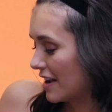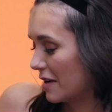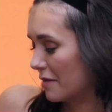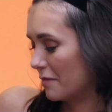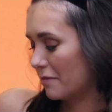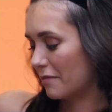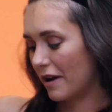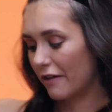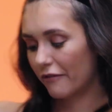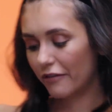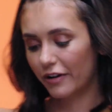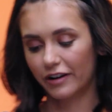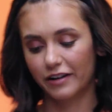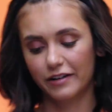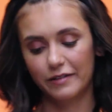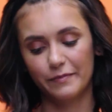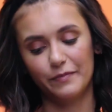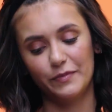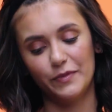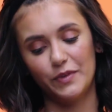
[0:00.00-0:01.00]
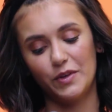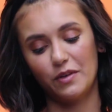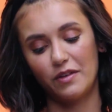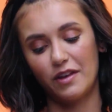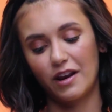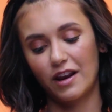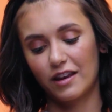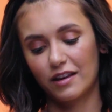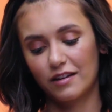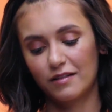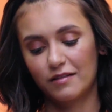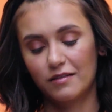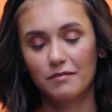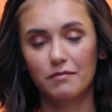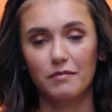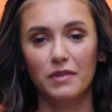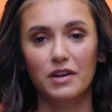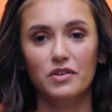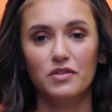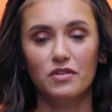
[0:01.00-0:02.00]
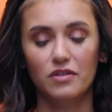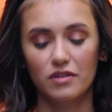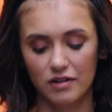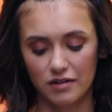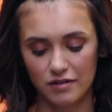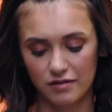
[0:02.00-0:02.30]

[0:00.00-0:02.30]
and Maverick so that I can make sure